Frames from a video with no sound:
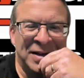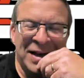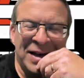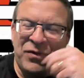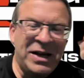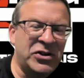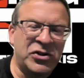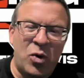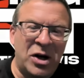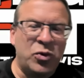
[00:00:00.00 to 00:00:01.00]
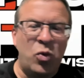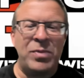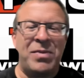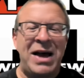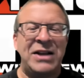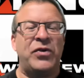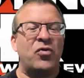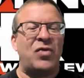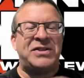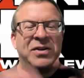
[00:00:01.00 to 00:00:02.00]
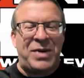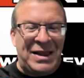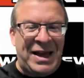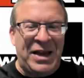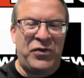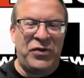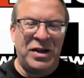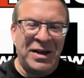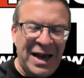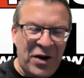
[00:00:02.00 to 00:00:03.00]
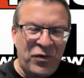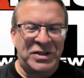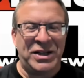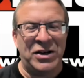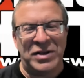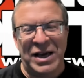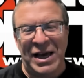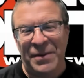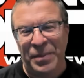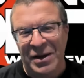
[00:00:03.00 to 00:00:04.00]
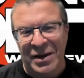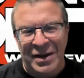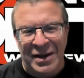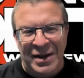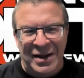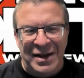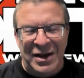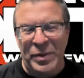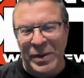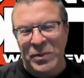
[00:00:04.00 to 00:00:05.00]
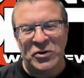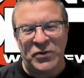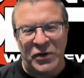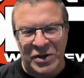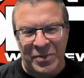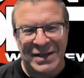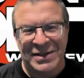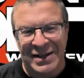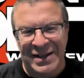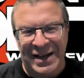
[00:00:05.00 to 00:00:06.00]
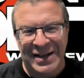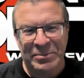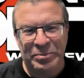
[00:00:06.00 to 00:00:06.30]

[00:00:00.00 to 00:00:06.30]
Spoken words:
If I could just watch one match for the rest of my life every single day, it would be Moose versus Mike Santana.